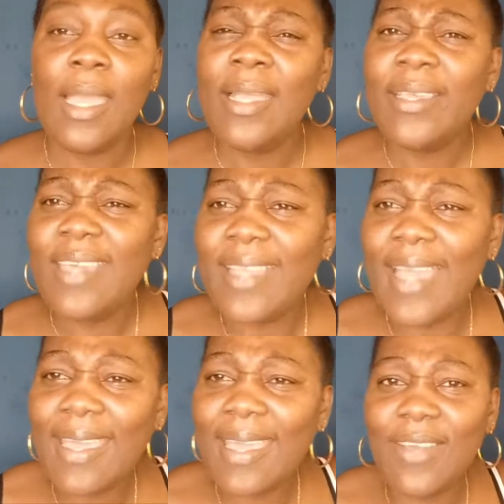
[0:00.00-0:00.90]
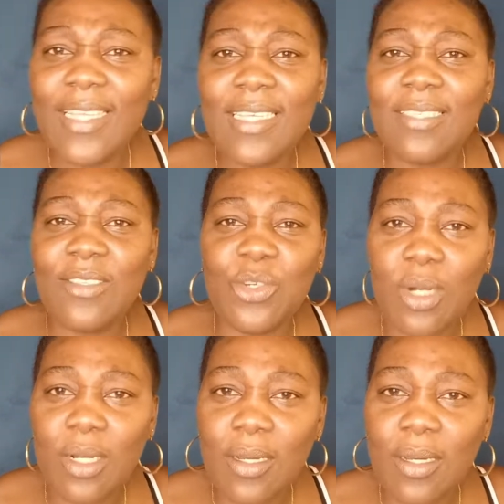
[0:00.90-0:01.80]
can I give you this
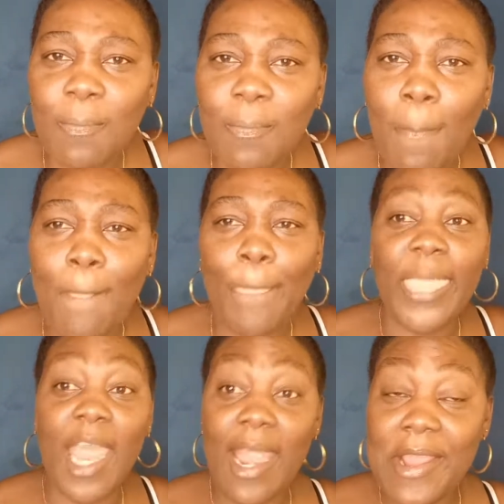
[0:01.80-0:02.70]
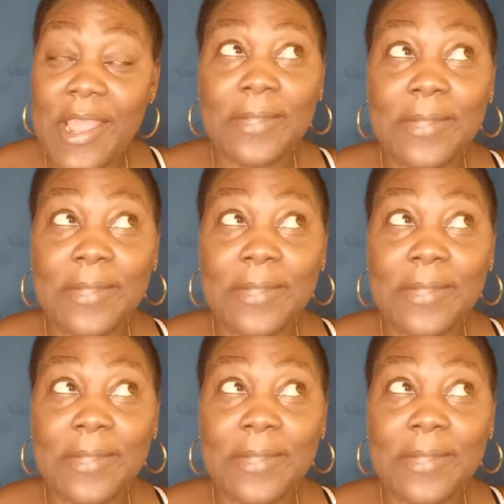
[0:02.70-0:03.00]
joke, Tara?